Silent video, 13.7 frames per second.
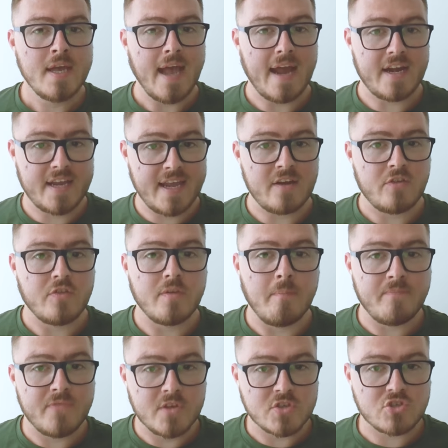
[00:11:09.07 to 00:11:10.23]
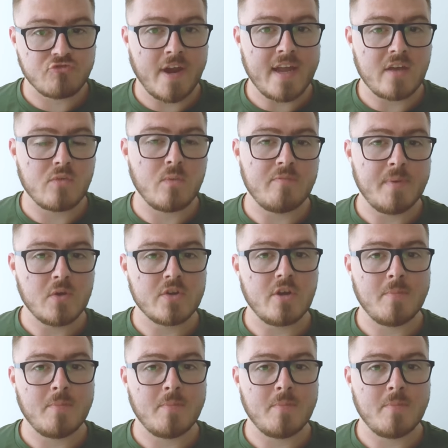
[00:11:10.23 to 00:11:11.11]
And again, the, the strength with building your